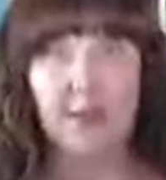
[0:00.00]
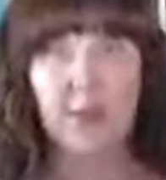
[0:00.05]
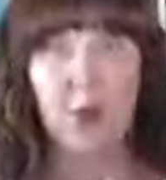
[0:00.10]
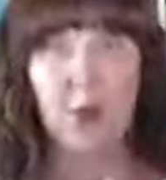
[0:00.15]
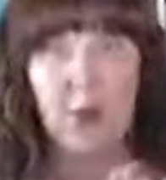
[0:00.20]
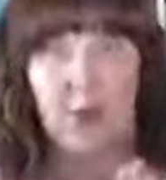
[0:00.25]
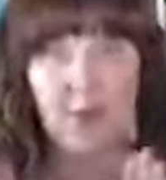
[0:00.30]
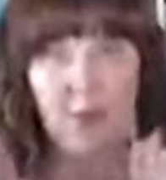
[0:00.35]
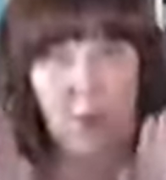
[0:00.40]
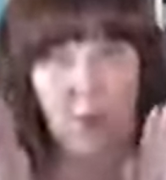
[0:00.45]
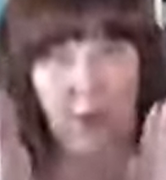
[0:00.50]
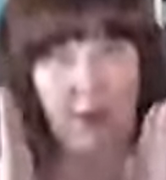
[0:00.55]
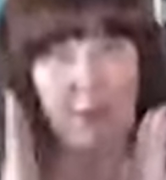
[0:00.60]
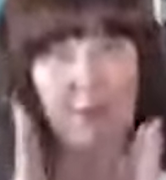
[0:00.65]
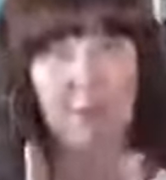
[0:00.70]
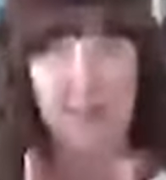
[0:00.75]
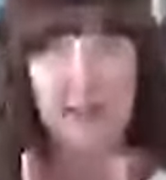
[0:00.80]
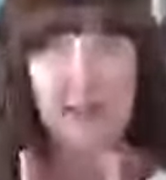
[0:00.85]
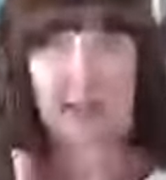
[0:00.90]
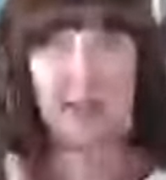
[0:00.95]
So if you have
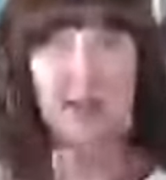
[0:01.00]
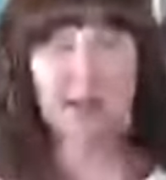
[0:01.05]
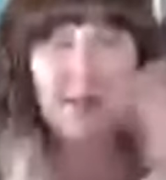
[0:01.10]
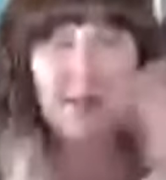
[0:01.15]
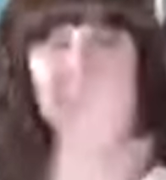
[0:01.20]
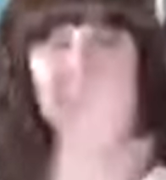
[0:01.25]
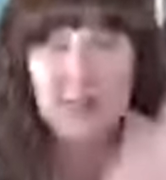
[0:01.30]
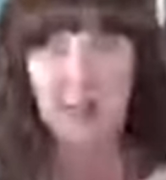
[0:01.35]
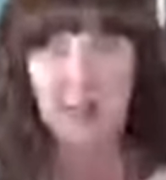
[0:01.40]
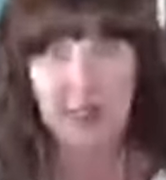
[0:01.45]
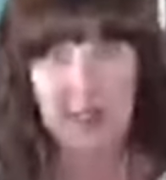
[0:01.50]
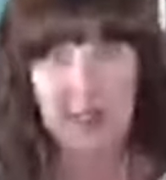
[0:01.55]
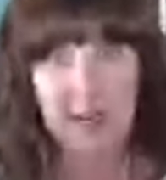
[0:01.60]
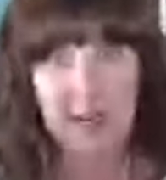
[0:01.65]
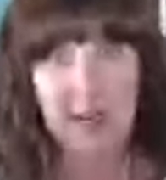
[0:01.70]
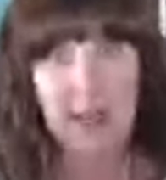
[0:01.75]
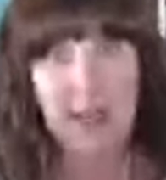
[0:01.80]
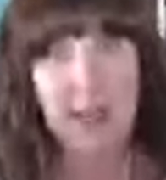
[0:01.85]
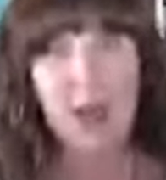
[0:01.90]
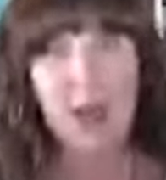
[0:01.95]
medium to
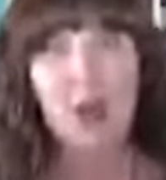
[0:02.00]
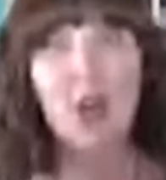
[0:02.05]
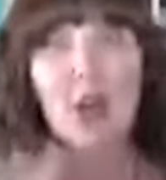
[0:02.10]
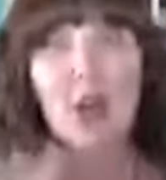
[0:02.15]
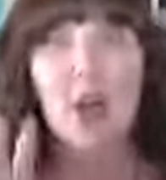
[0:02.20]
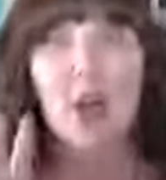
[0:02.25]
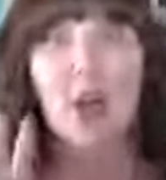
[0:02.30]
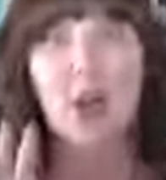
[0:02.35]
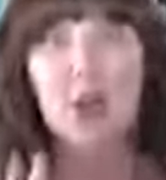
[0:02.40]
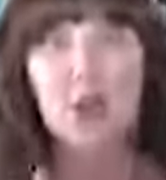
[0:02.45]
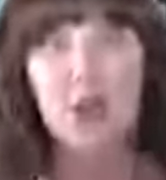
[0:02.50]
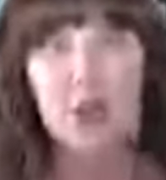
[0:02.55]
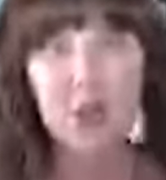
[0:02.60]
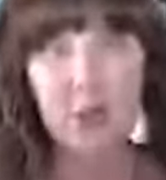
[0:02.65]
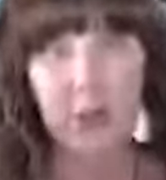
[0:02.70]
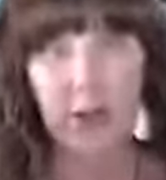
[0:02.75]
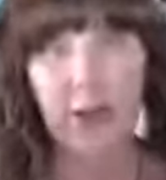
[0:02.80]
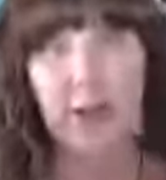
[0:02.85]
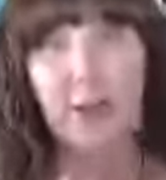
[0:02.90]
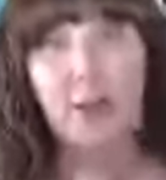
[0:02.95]
thin hair,
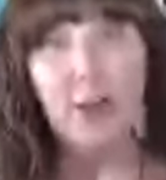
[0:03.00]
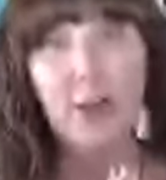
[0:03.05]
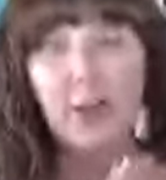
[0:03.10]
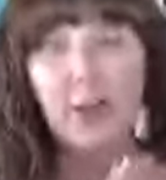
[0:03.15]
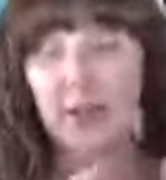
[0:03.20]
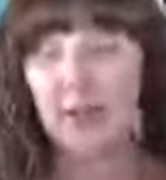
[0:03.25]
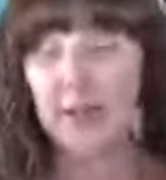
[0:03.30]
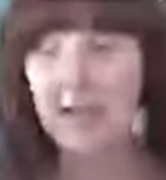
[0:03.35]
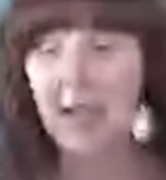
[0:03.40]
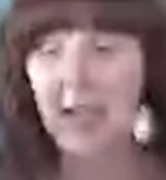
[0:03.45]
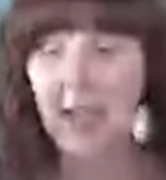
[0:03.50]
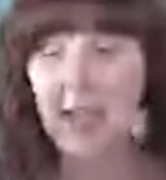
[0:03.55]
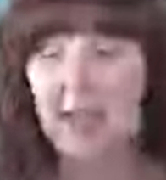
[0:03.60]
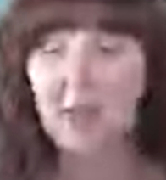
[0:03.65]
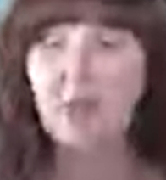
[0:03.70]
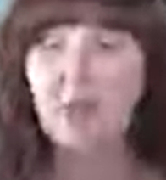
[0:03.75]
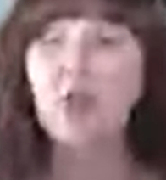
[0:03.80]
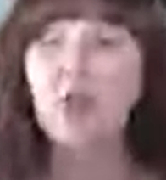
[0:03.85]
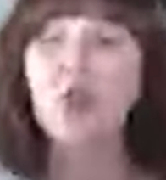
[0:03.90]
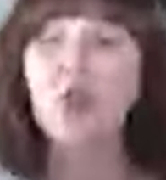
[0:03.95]
do it. You're going to get
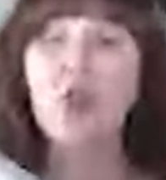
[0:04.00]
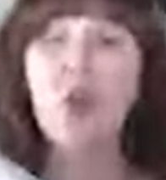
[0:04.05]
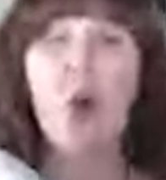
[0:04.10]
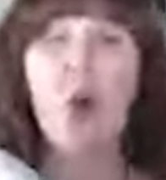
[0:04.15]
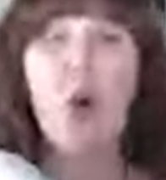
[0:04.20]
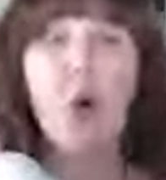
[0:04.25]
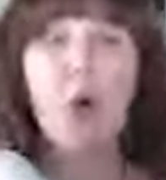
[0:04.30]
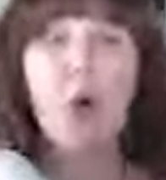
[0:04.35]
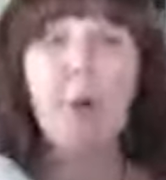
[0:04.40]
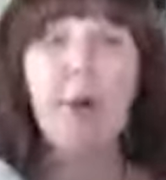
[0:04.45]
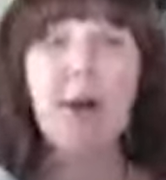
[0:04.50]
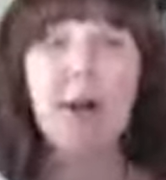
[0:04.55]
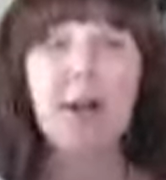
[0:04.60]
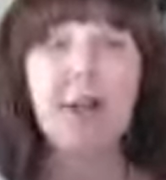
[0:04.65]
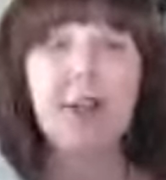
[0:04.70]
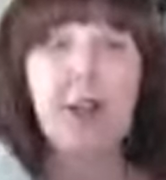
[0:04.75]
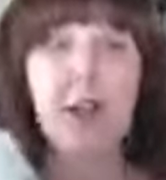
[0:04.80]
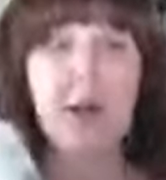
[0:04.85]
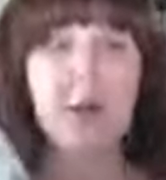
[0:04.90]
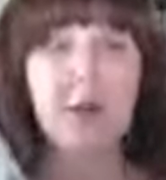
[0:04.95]
so
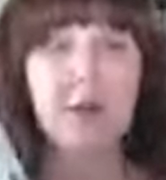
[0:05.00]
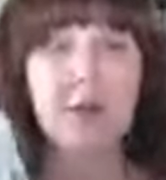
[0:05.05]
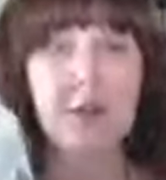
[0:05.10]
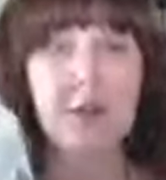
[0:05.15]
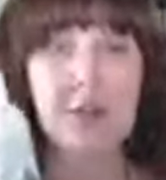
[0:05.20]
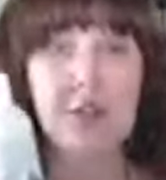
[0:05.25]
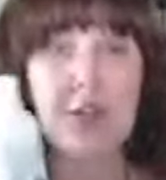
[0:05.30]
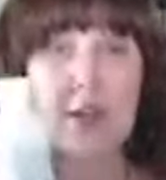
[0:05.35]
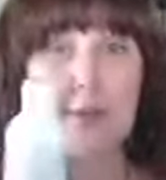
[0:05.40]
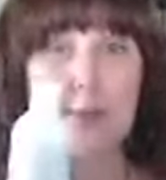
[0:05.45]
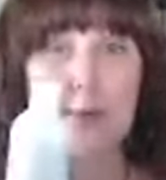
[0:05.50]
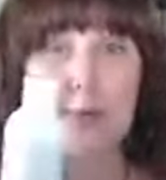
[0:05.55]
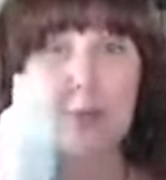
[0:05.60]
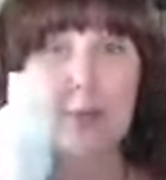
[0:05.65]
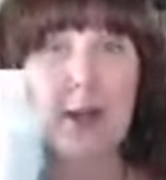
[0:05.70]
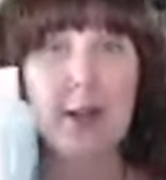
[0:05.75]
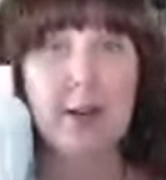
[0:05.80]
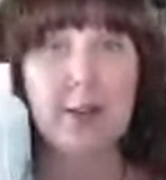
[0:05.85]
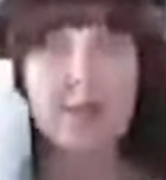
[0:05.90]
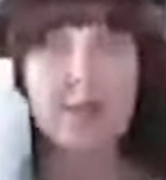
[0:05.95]
much out of the shampoo
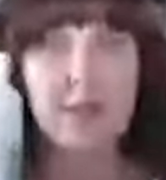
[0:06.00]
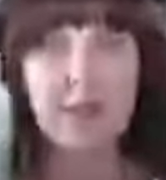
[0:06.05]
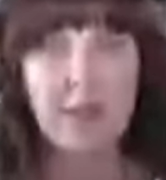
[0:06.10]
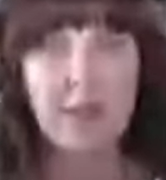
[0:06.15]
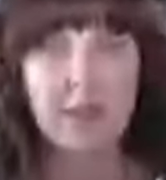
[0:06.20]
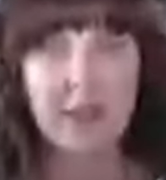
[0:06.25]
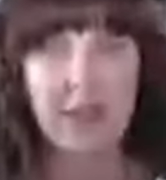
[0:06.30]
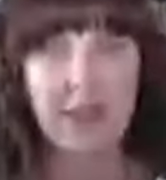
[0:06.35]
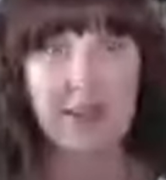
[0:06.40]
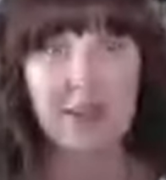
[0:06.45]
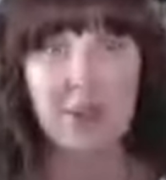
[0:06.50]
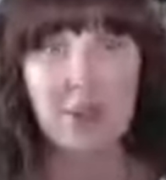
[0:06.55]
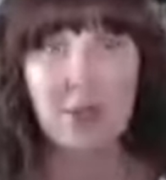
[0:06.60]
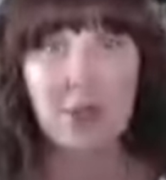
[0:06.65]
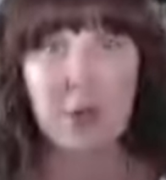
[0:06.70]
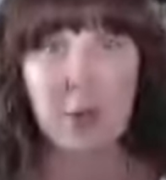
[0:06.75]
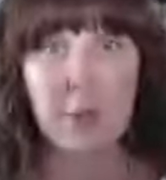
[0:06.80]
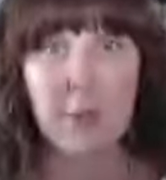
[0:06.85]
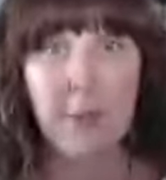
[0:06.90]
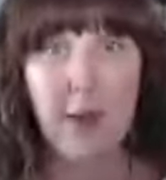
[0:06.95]
bottle. It's going to last you
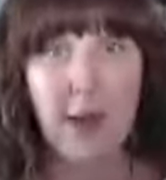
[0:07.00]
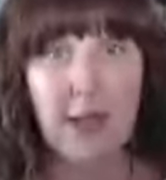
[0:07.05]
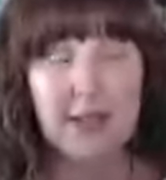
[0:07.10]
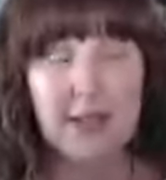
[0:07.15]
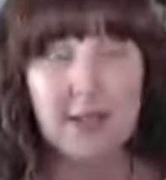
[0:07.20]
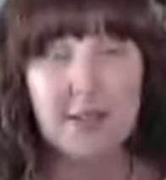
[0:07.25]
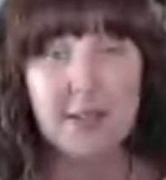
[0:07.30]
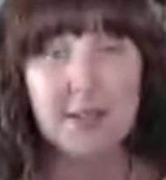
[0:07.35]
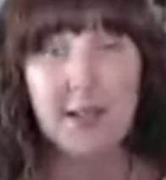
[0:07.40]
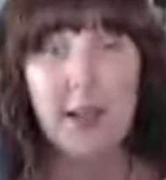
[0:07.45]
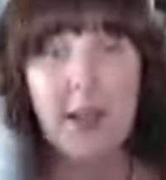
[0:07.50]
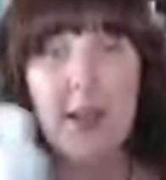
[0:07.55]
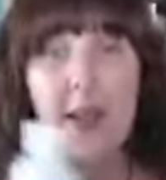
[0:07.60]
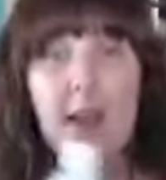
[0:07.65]
for months.